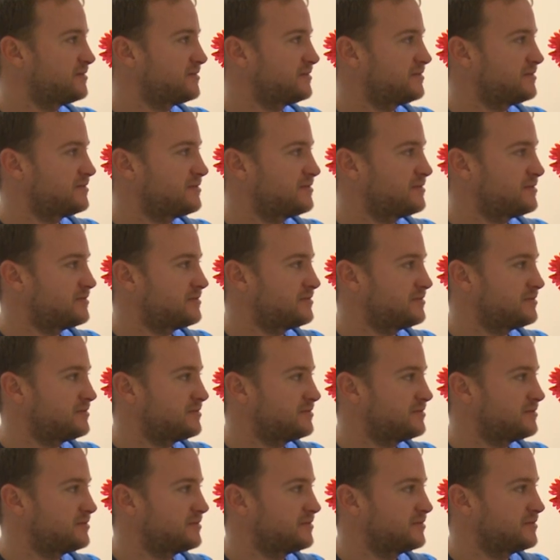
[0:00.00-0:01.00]

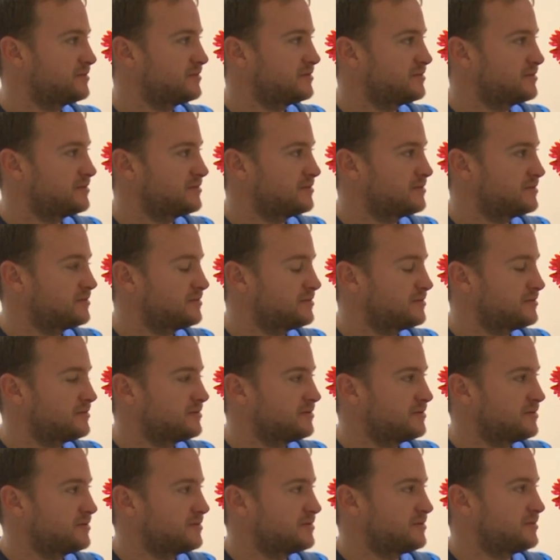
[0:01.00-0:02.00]

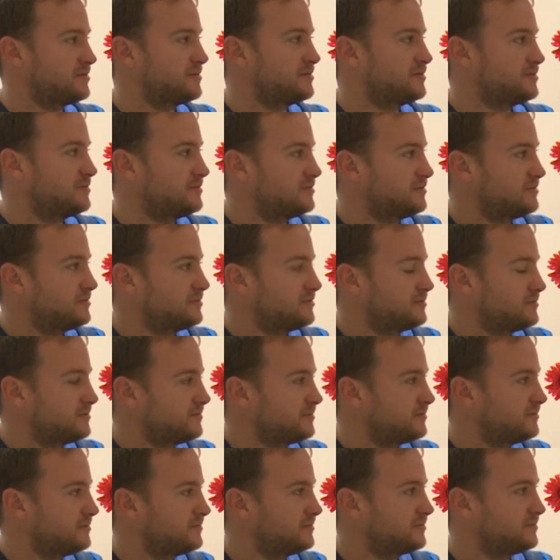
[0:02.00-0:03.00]

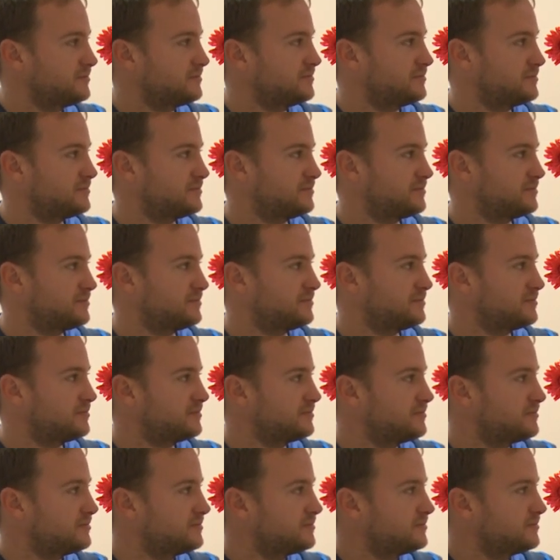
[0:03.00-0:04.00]

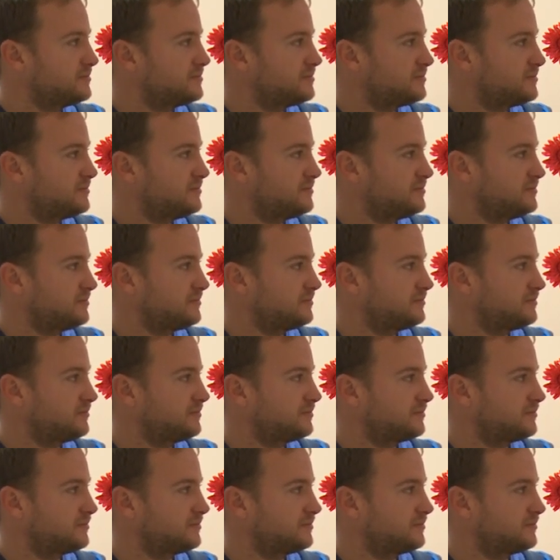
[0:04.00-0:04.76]
(silent)